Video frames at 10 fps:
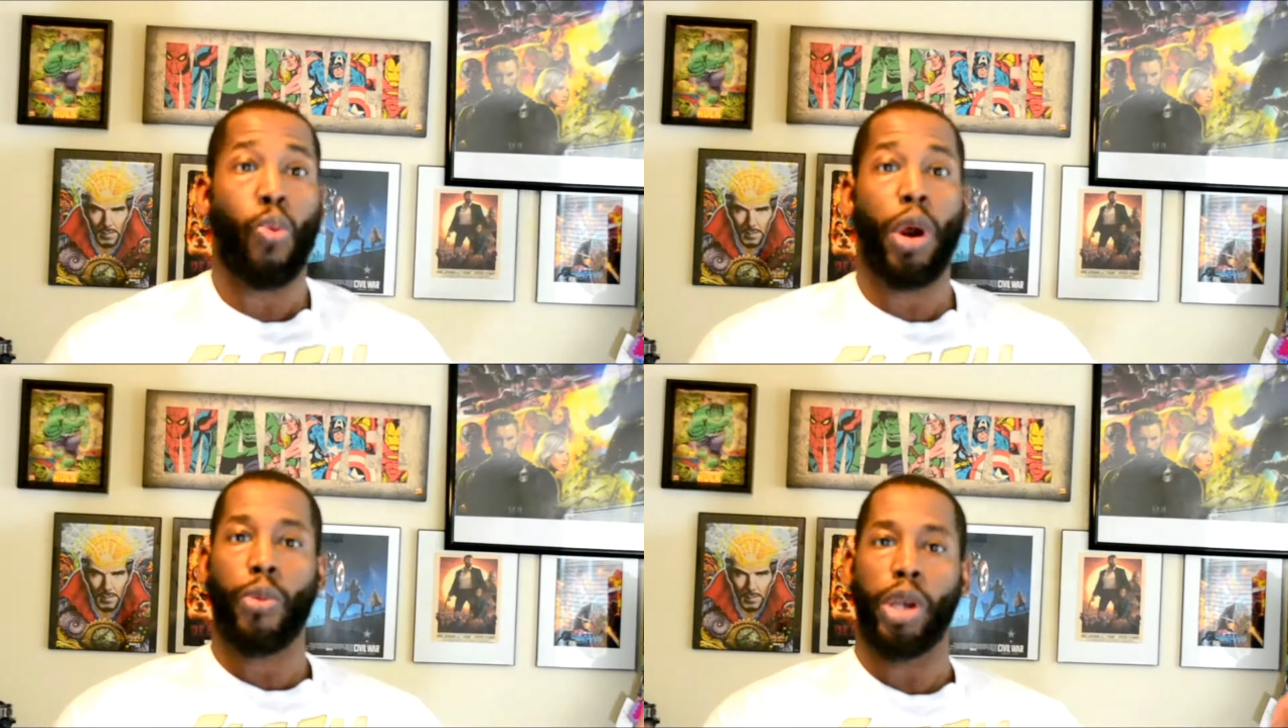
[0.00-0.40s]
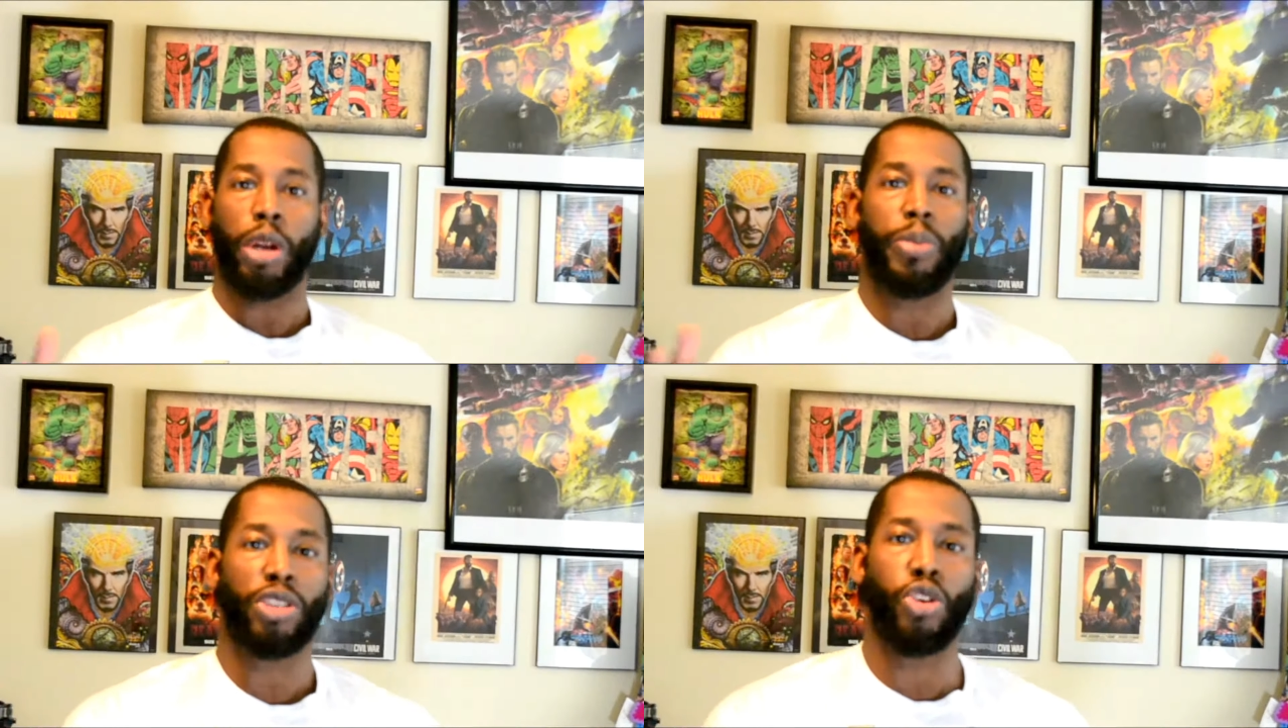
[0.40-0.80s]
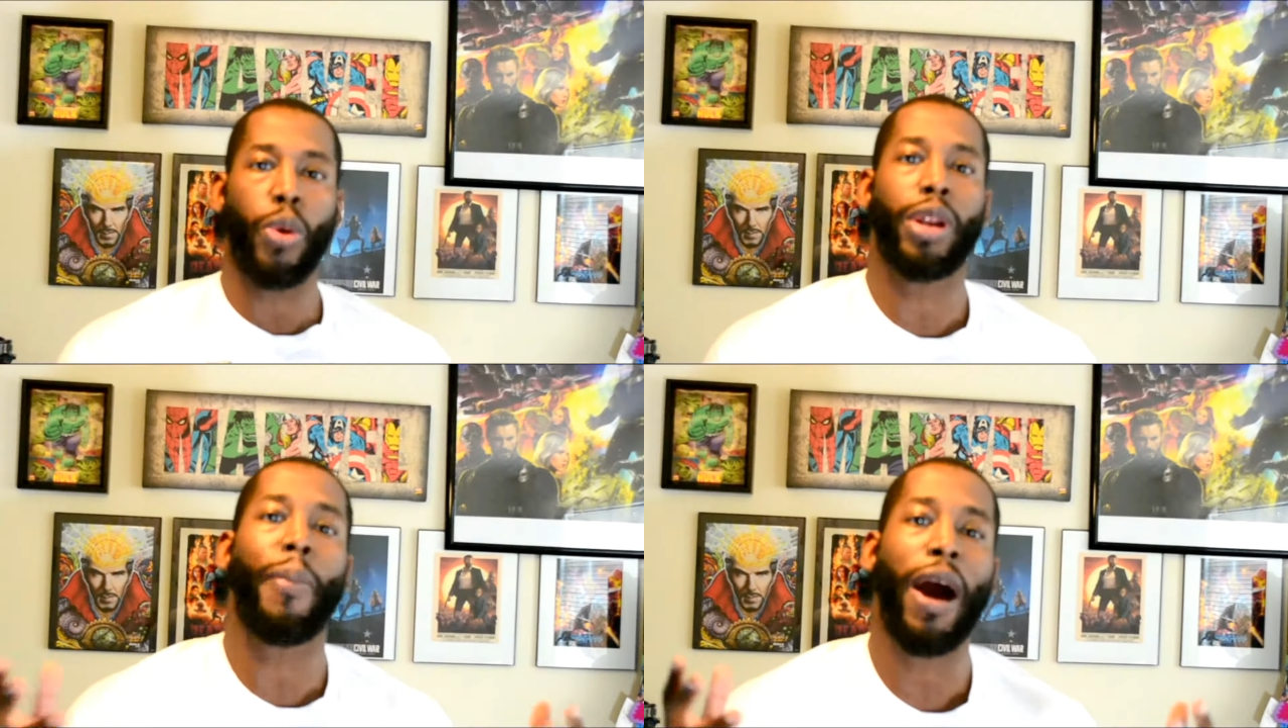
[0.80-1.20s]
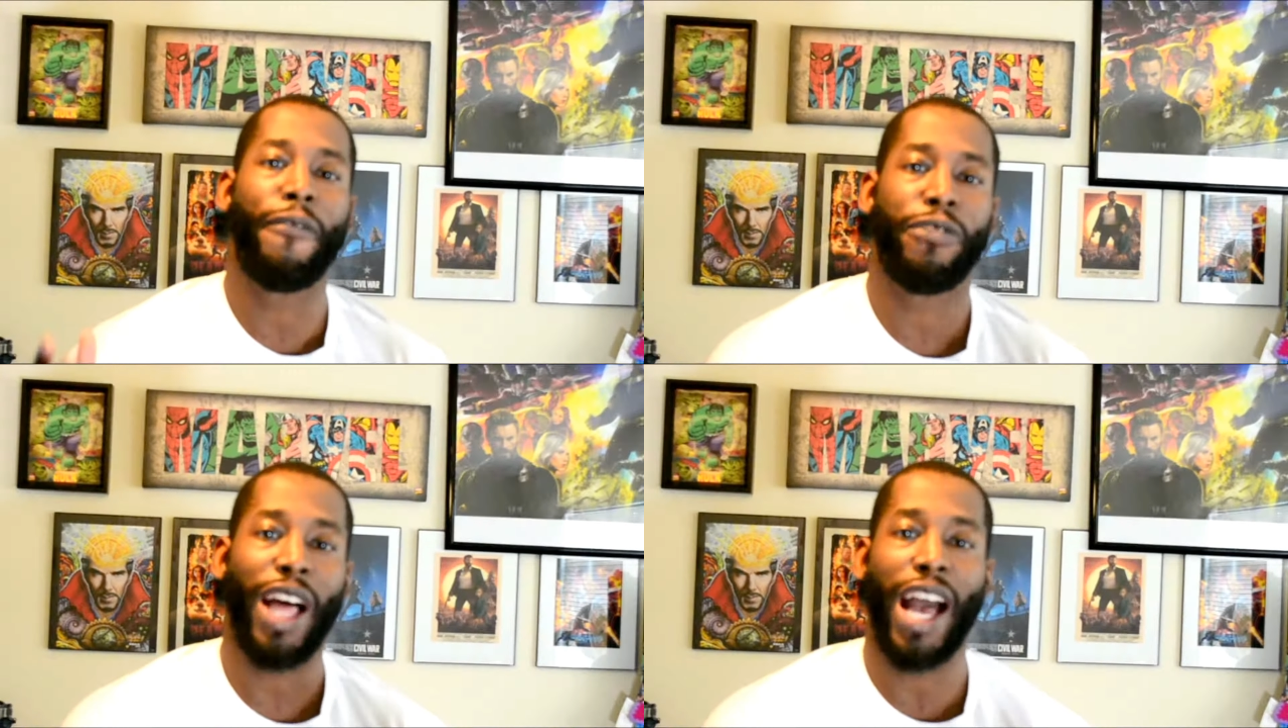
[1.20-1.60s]
what are we going to be doing
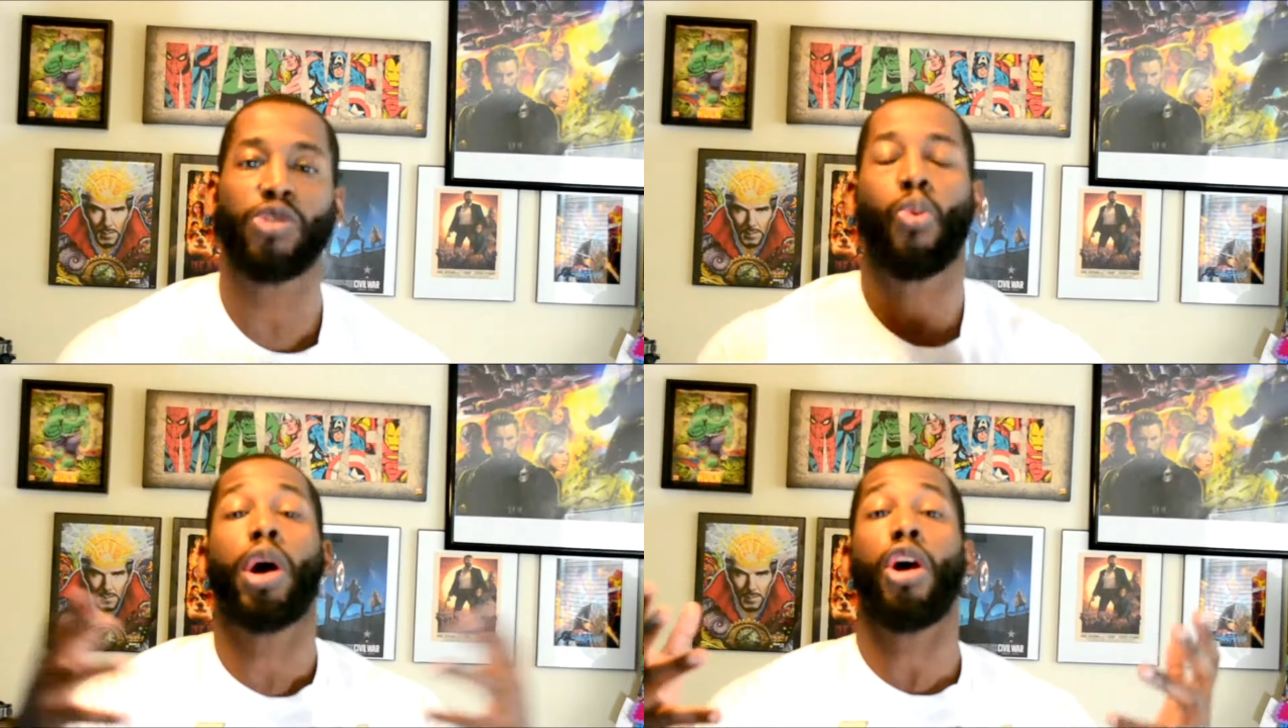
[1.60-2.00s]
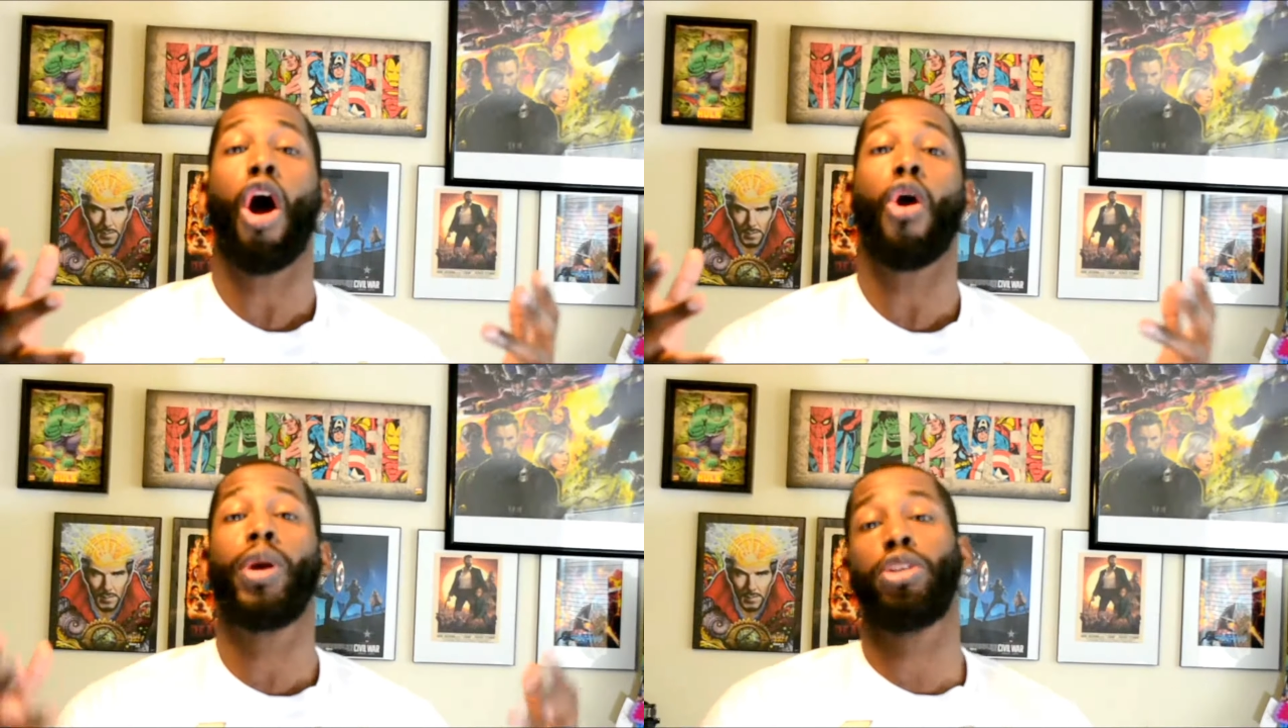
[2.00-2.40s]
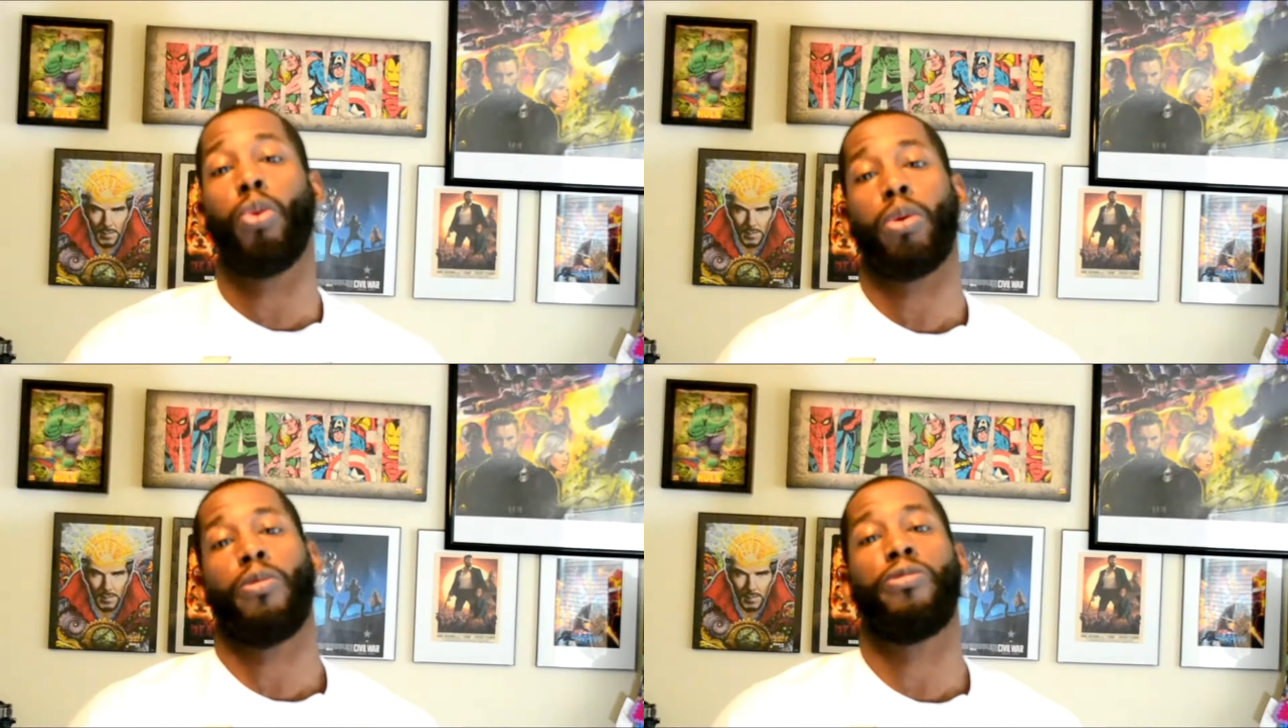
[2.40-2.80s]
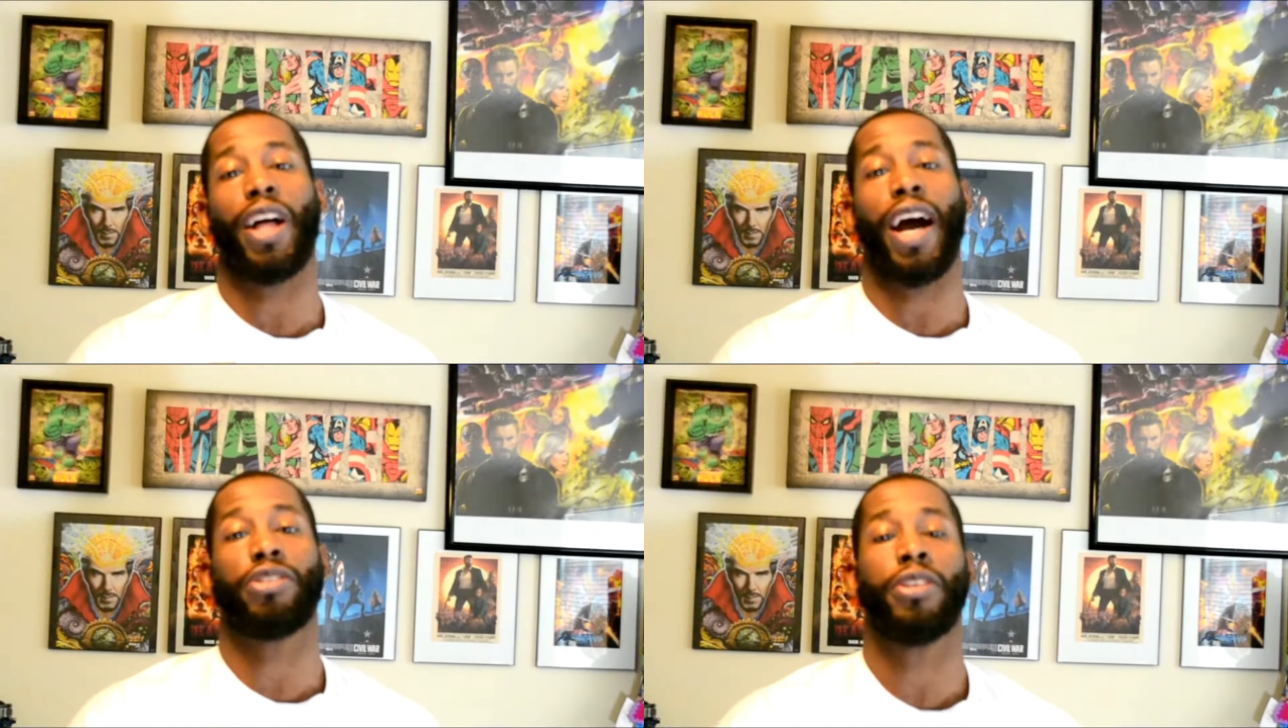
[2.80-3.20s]
about Flash? What are we doing with
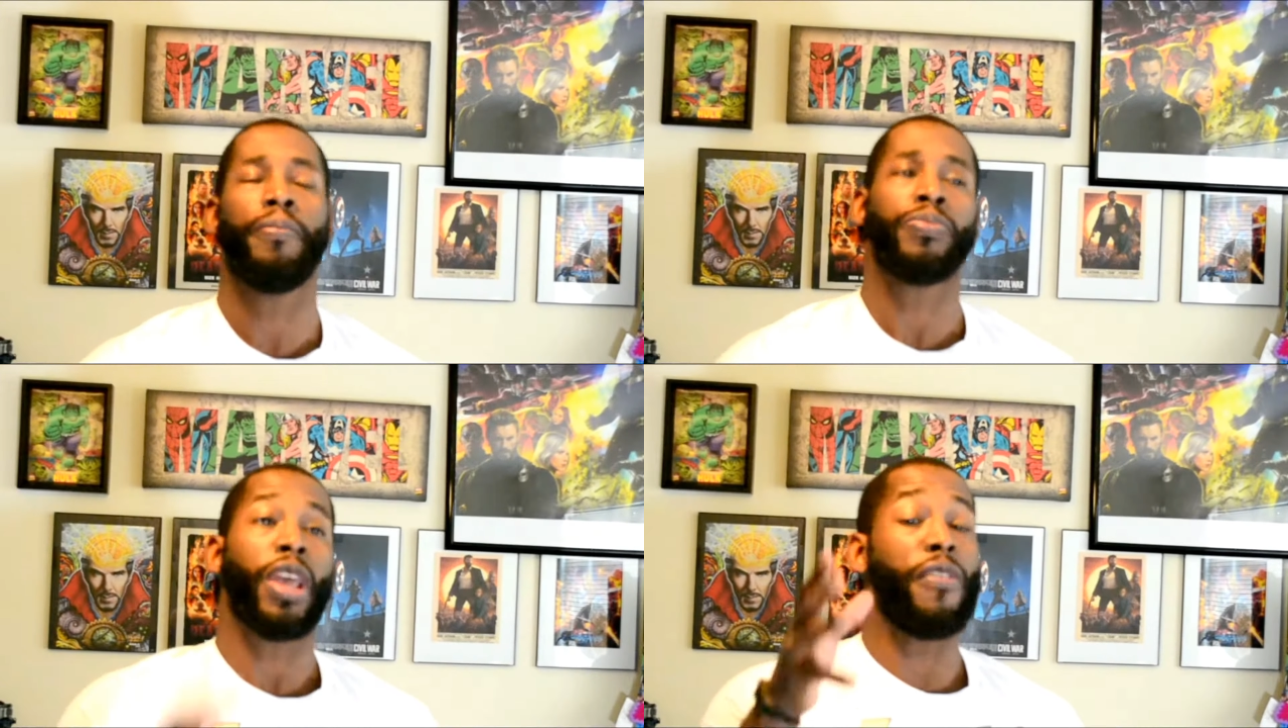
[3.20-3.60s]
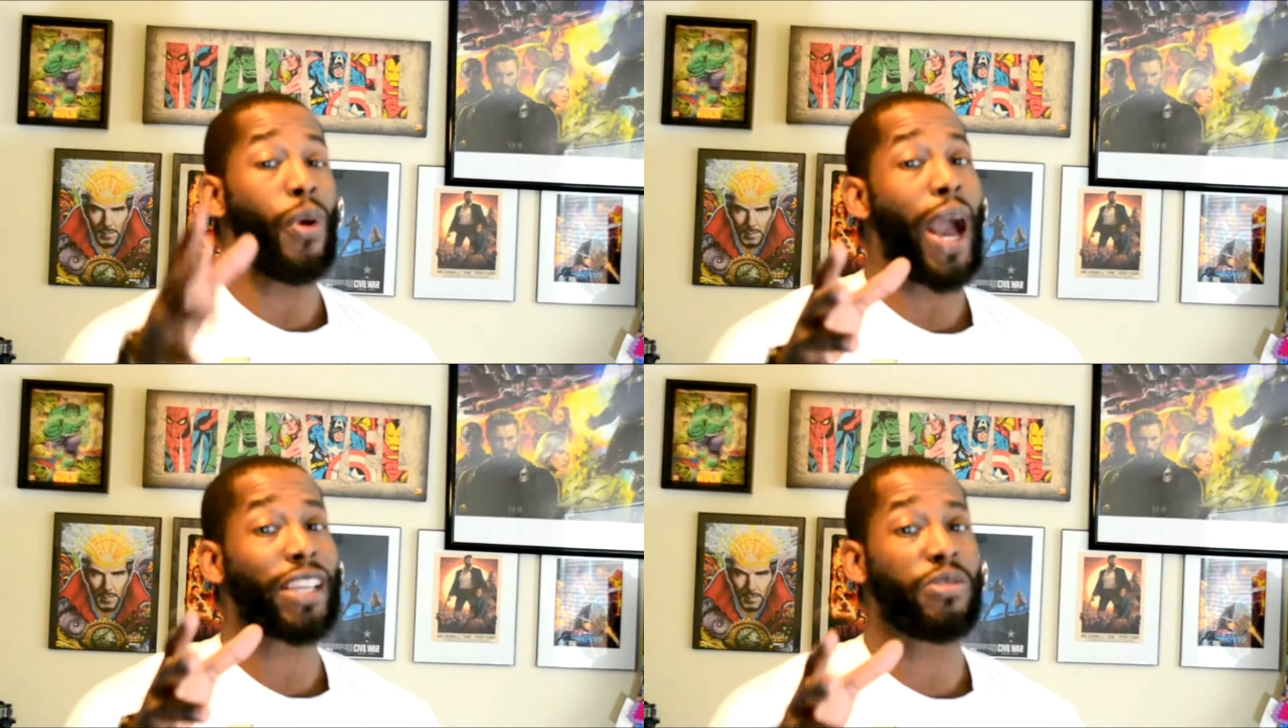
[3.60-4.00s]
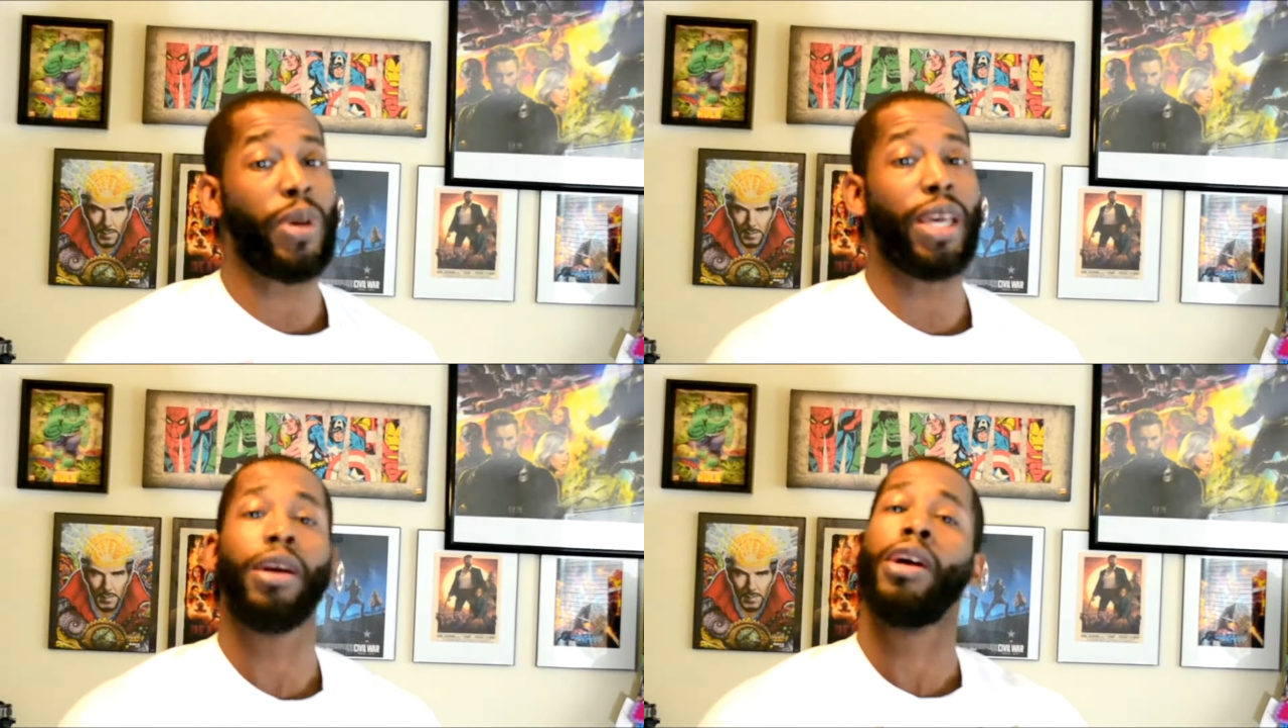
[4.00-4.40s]
Flash? If you ask me,